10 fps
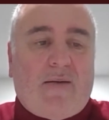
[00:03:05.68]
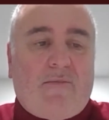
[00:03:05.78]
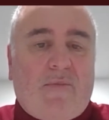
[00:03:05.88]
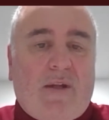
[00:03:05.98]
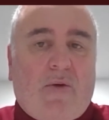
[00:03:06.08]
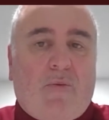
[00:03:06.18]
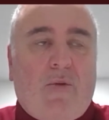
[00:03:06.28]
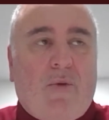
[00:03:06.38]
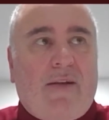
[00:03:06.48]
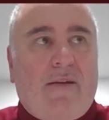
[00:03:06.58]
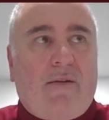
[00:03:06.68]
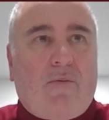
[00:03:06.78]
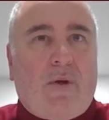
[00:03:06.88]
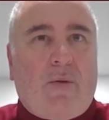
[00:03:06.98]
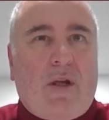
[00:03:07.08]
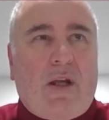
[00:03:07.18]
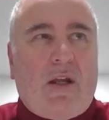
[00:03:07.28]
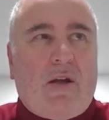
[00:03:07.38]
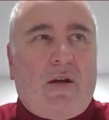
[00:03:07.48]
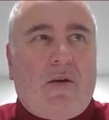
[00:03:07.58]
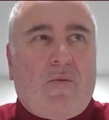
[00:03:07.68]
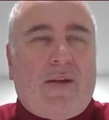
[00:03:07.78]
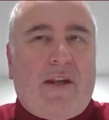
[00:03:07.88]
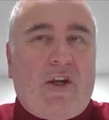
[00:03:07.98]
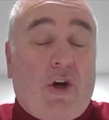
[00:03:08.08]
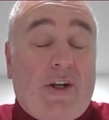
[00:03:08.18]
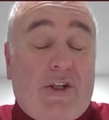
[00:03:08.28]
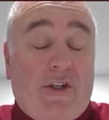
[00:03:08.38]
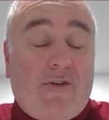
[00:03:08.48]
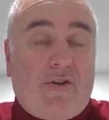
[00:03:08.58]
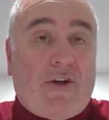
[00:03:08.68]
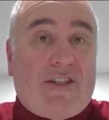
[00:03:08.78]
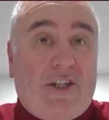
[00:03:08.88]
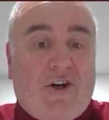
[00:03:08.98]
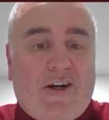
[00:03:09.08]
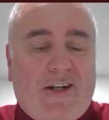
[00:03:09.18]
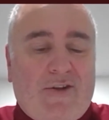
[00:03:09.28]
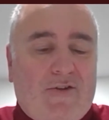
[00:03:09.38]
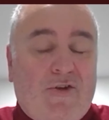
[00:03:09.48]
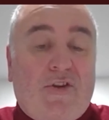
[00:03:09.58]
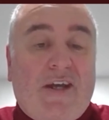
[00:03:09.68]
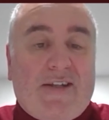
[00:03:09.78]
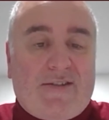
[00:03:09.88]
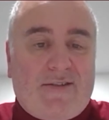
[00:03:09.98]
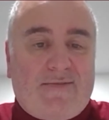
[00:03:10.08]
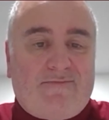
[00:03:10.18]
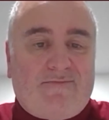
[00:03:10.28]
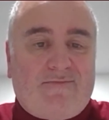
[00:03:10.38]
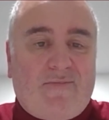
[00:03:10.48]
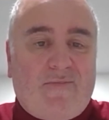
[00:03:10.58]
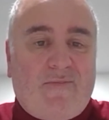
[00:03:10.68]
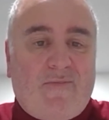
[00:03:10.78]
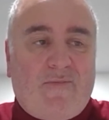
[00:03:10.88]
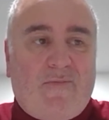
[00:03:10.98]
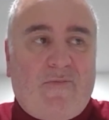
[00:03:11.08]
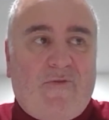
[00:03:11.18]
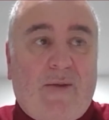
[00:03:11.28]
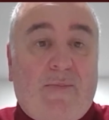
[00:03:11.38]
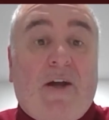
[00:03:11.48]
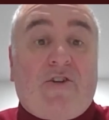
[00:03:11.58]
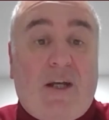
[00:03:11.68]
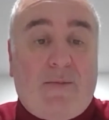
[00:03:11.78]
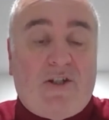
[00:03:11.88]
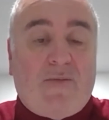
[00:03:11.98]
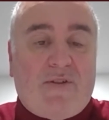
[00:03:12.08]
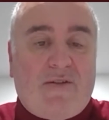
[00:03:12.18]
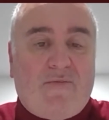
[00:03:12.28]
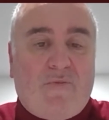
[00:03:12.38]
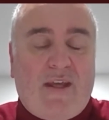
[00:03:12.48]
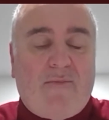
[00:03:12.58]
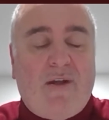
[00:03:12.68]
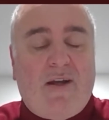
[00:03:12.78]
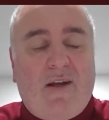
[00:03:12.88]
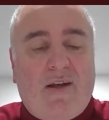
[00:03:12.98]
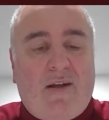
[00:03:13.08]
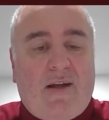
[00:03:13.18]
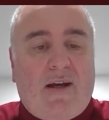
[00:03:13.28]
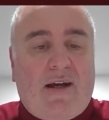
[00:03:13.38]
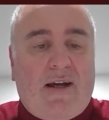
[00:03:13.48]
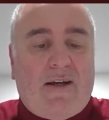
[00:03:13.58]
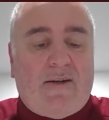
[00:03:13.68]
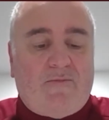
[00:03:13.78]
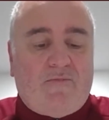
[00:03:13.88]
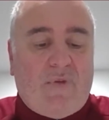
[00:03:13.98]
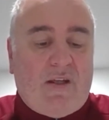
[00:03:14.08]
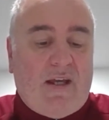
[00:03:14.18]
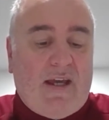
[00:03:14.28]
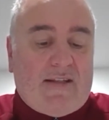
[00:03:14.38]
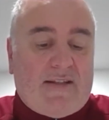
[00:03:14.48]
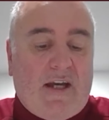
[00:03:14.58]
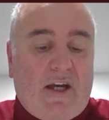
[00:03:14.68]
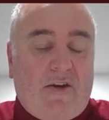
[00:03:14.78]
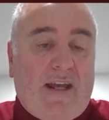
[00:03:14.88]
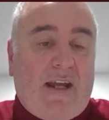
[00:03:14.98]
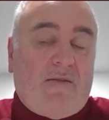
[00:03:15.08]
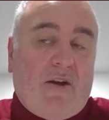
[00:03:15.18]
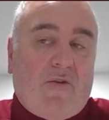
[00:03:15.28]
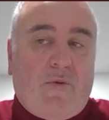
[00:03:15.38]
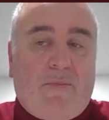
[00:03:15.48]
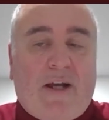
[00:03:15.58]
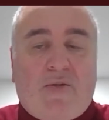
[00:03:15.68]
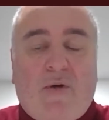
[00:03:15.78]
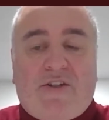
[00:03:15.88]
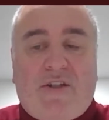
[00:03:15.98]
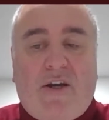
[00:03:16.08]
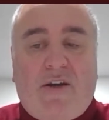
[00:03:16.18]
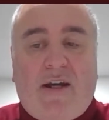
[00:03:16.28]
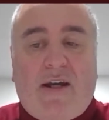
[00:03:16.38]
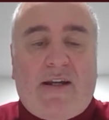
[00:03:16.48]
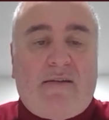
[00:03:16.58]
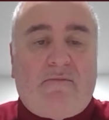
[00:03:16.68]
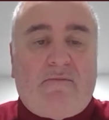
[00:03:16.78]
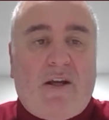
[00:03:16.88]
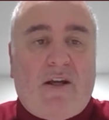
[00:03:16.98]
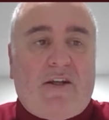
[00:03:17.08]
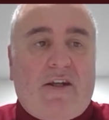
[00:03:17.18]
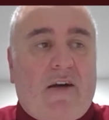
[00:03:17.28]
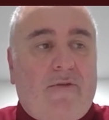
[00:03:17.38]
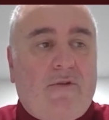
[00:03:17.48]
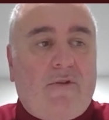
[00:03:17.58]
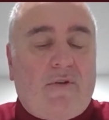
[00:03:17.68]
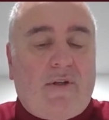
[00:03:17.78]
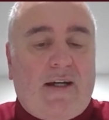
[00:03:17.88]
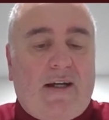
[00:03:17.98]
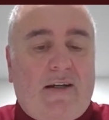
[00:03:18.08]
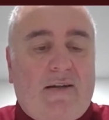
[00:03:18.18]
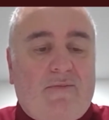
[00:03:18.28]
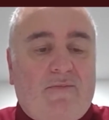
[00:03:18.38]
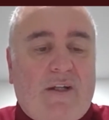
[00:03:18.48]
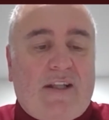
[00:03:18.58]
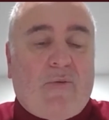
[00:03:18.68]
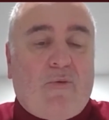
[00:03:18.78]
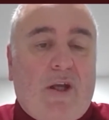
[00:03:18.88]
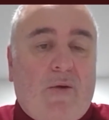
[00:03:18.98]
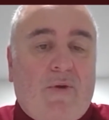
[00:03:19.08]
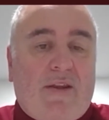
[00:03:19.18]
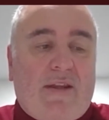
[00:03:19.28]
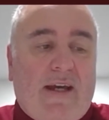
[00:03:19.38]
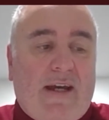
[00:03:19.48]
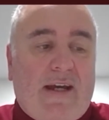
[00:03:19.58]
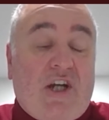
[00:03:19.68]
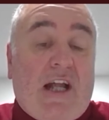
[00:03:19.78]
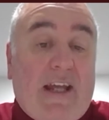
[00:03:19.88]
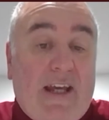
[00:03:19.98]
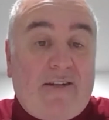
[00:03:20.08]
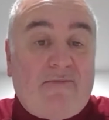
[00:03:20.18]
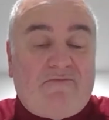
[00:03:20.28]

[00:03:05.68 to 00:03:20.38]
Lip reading: know, we won the 99 and 2000 VPL championships. So then went back to Altona and Yarraville, ended up working with Charlie Egan.